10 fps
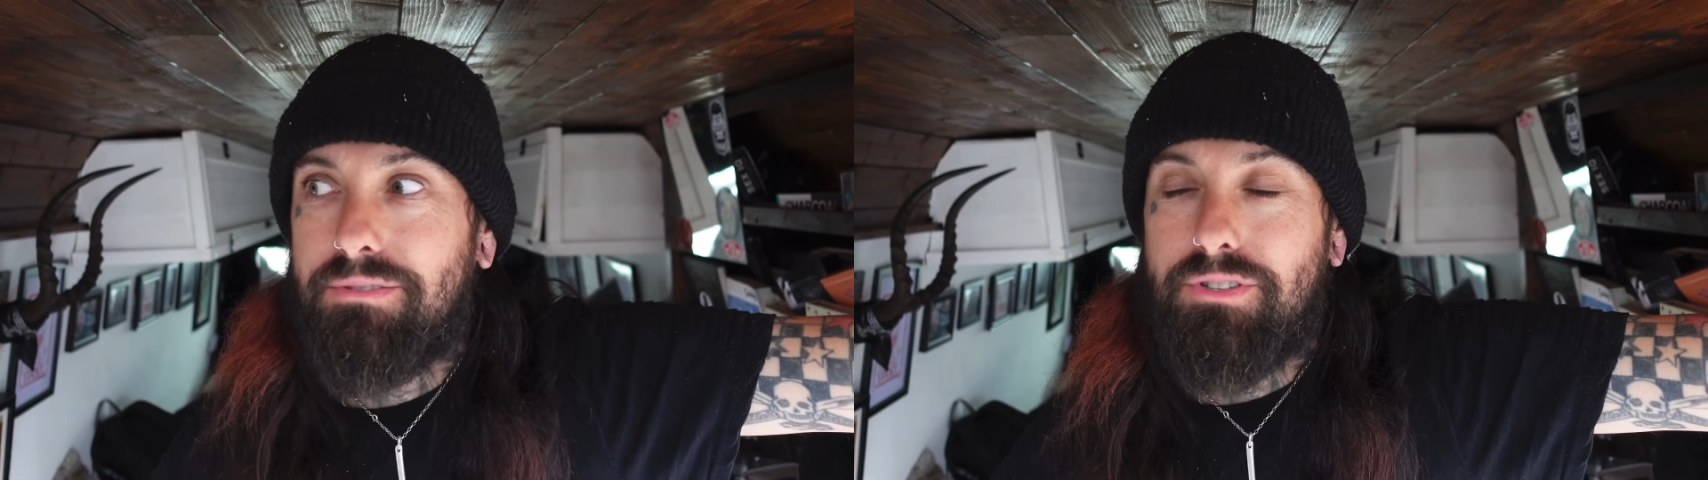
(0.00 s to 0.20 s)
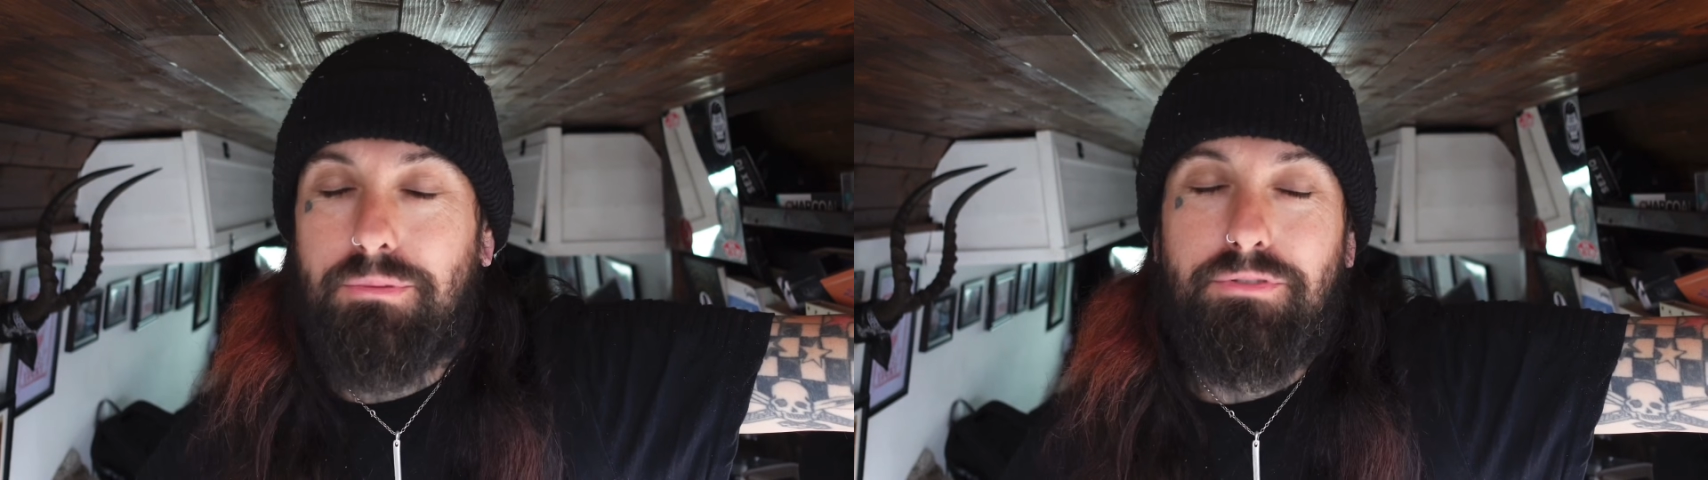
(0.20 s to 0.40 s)

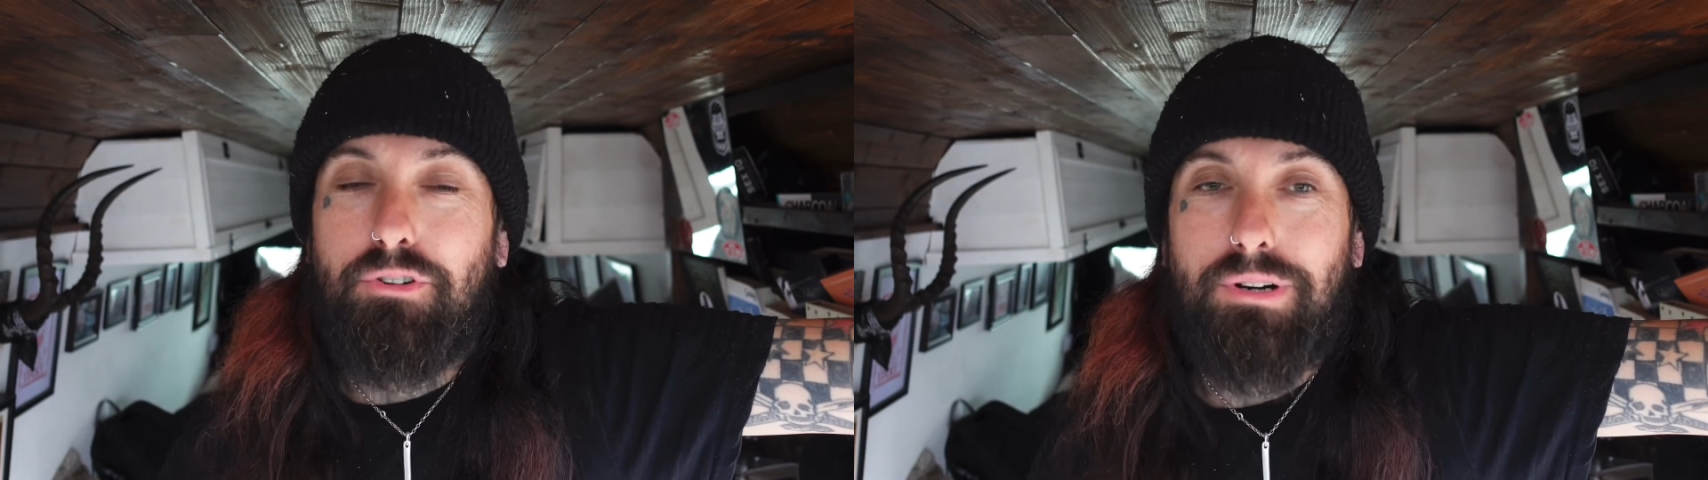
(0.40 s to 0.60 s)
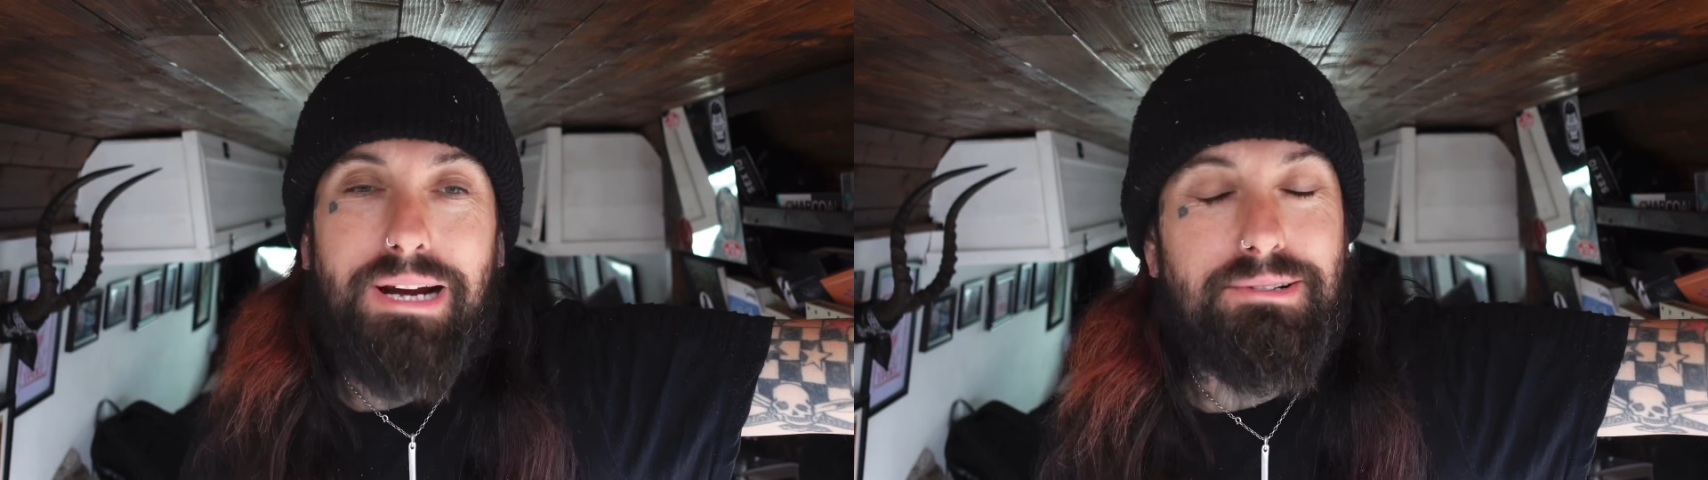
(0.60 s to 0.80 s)
Took
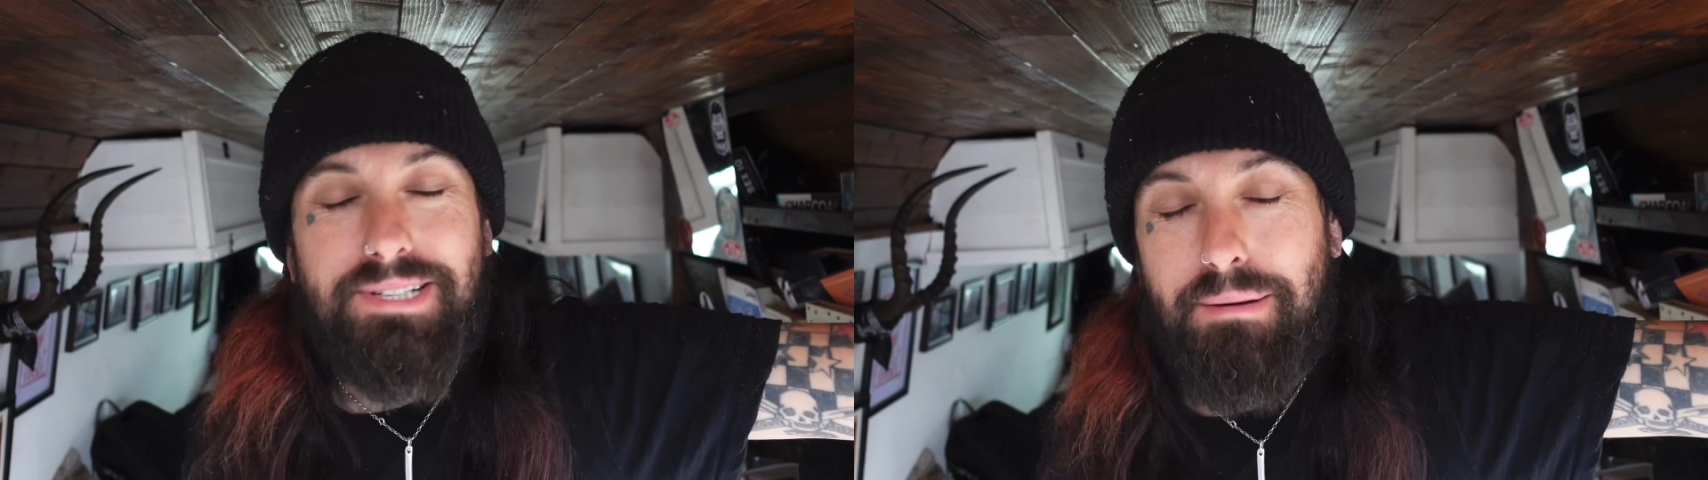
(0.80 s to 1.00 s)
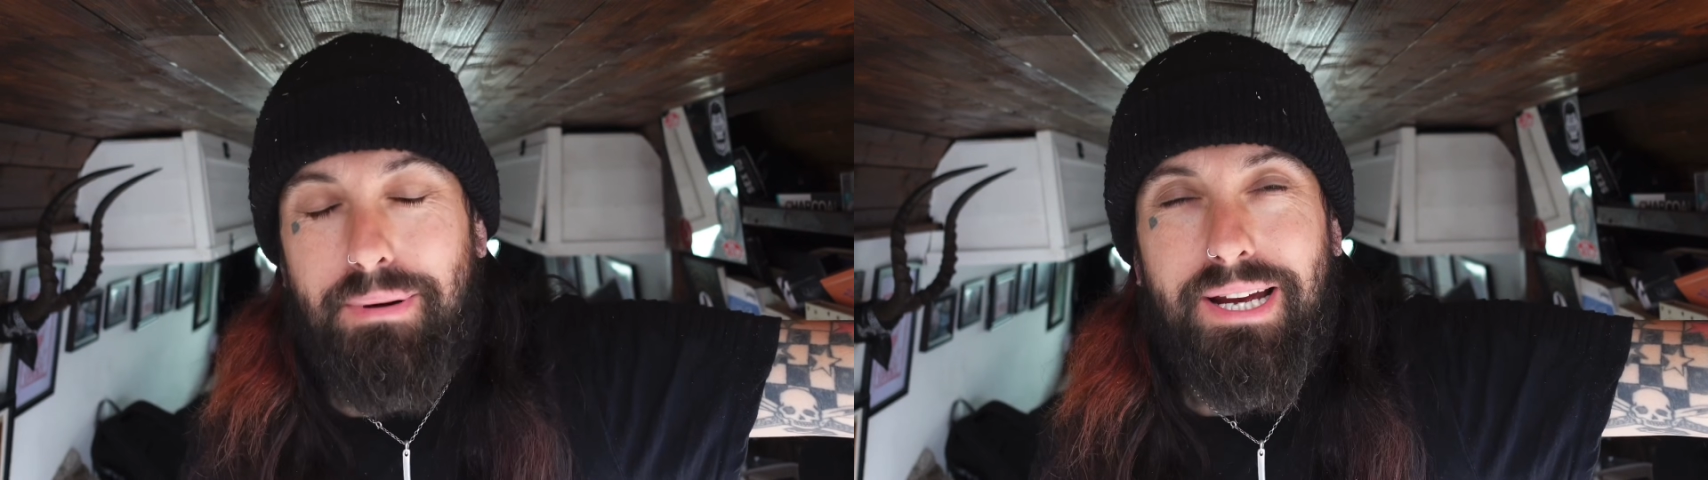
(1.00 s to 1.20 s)
4 hours to
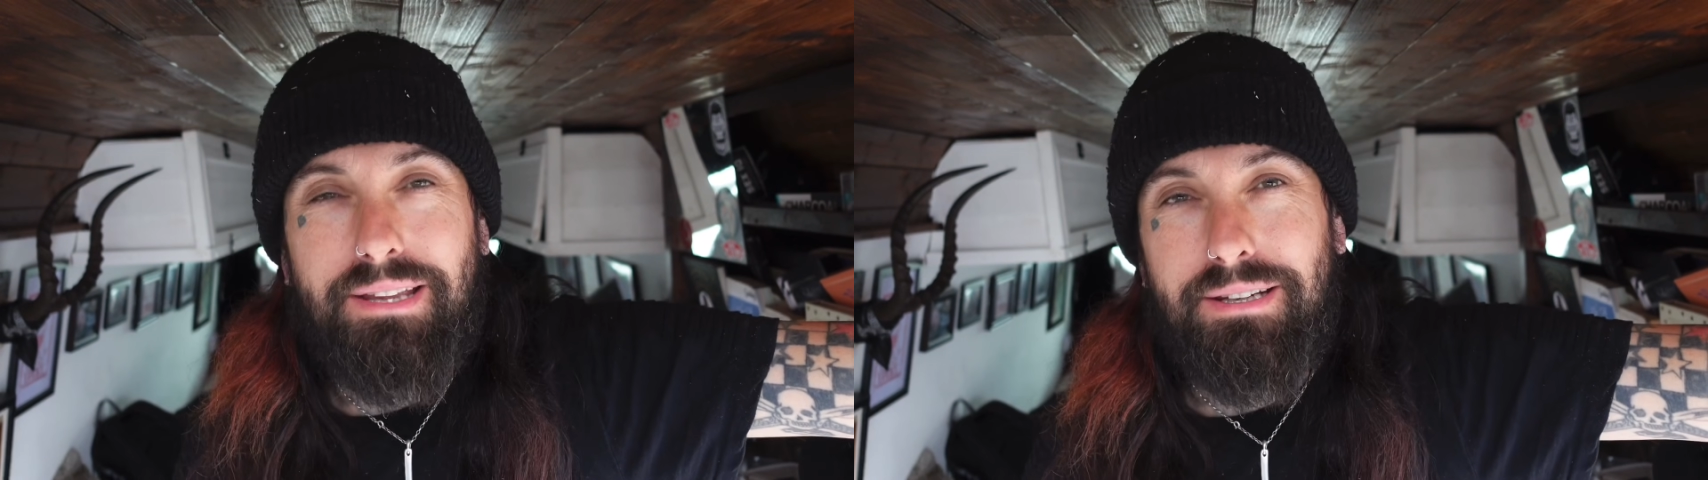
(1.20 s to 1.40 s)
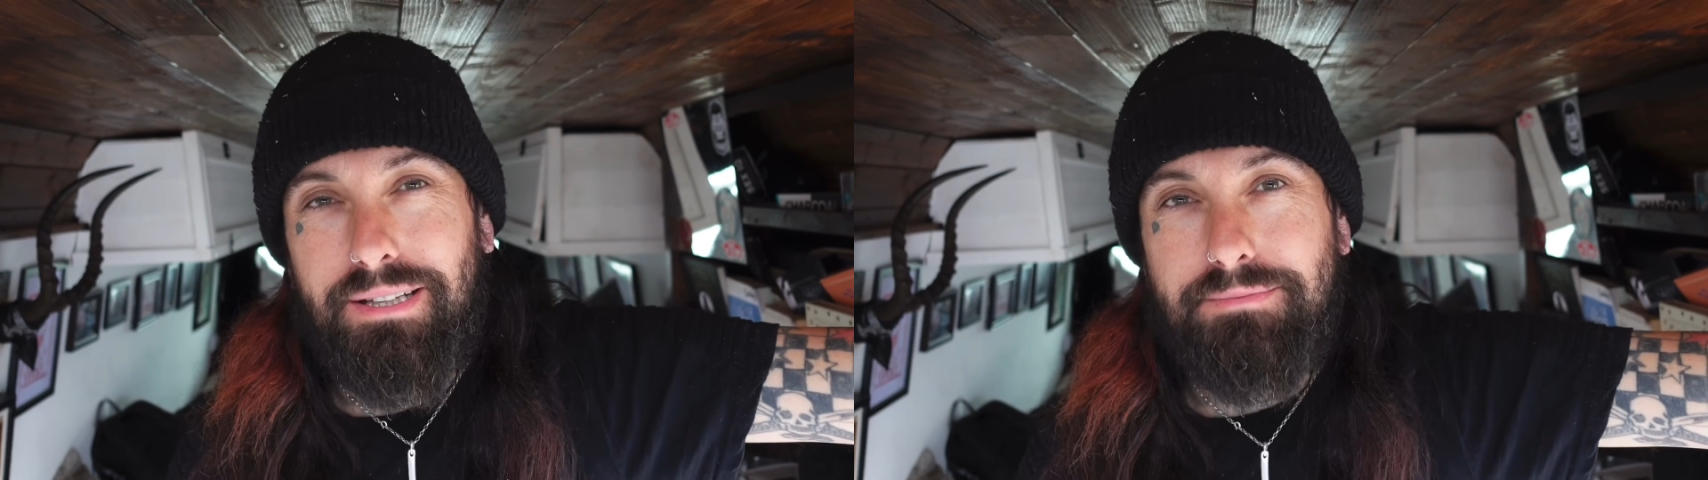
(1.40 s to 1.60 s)
get back, I
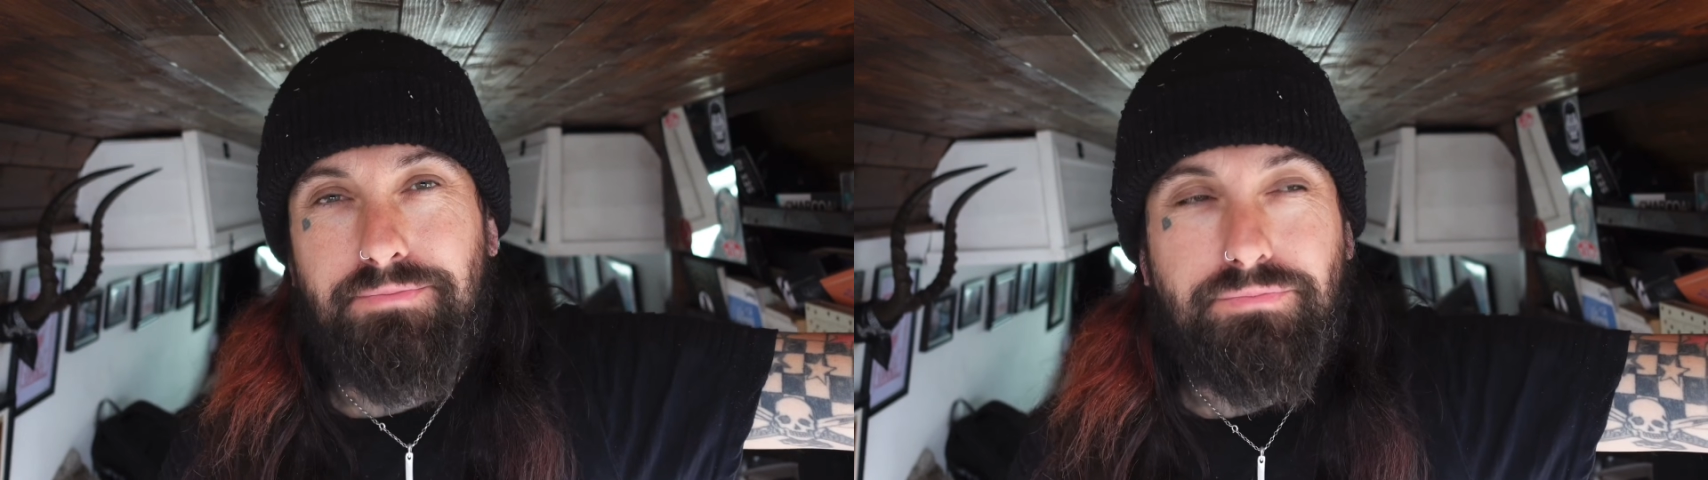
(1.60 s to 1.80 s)
think,